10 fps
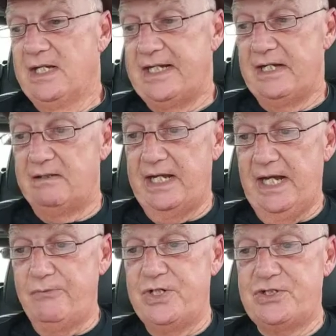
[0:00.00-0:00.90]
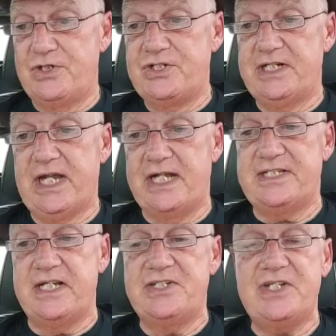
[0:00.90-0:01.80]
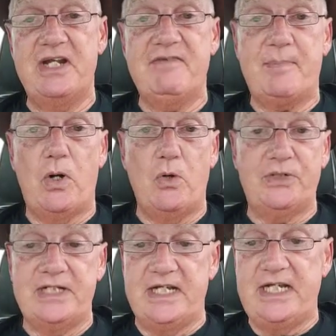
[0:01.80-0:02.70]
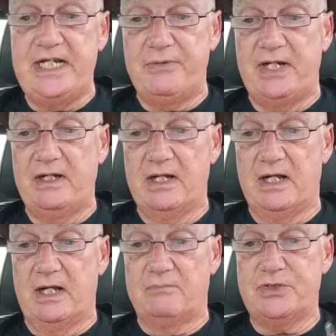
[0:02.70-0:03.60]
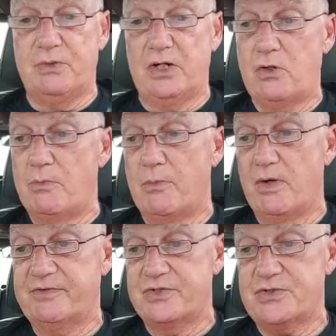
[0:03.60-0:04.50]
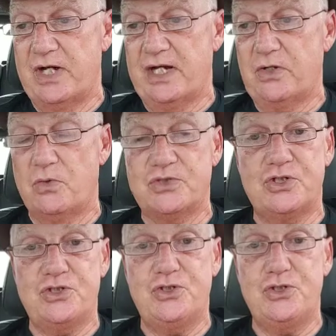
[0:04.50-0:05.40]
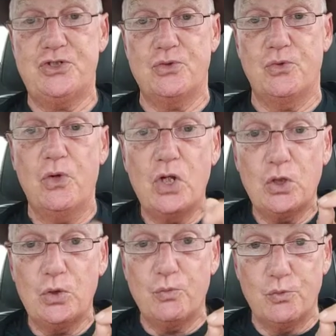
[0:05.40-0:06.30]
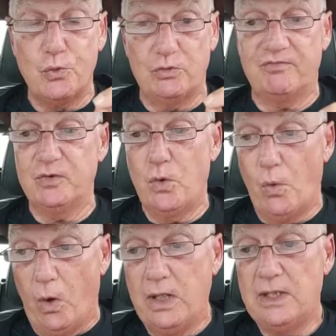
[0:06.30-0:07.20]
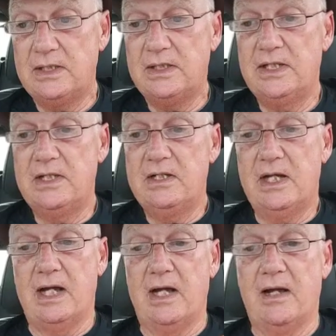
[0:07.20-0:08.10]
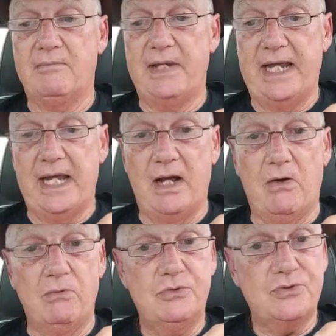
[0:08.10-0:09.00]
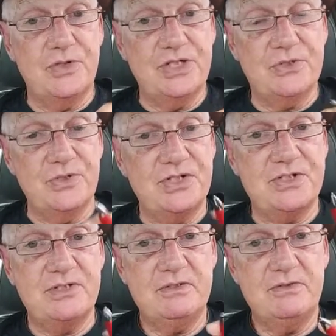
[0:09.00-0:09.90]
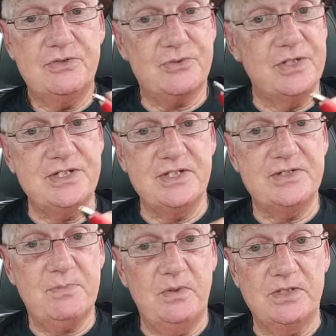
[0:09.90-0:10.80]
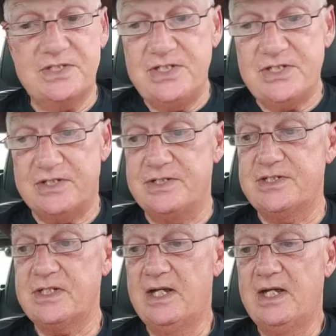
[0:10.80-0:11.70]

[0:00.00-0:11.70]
Now, our research indicates that instead of upholding and adhering to our Commonwealth of Australia constitutional rule of law, our treasonous politicians